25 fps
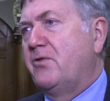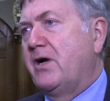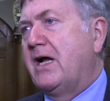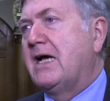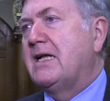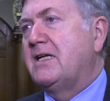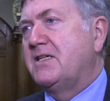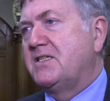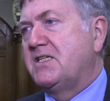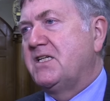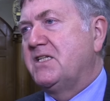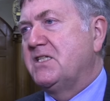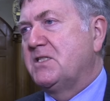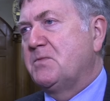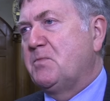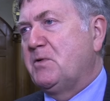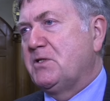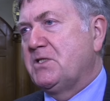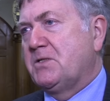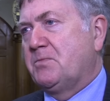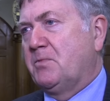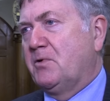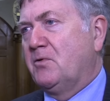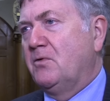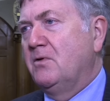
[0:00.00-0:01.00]
reality as
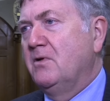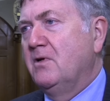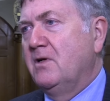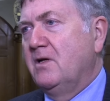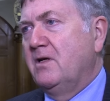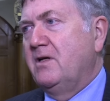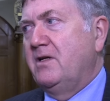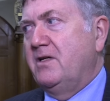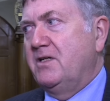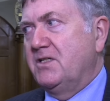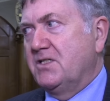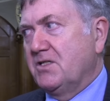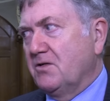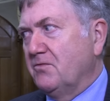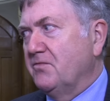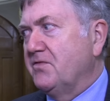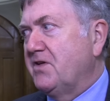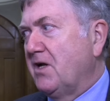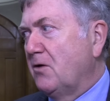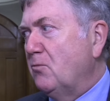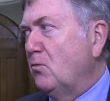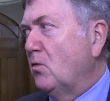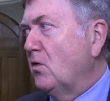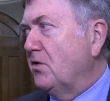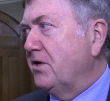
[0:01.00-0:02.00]
possible. You sort
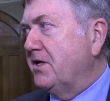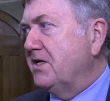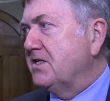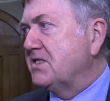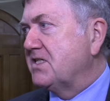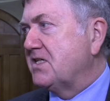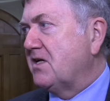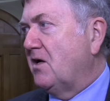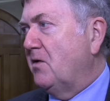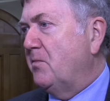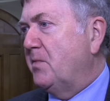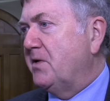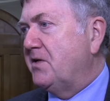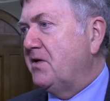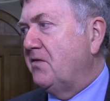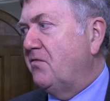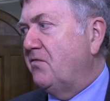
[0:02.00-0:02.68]
of don't want your cyber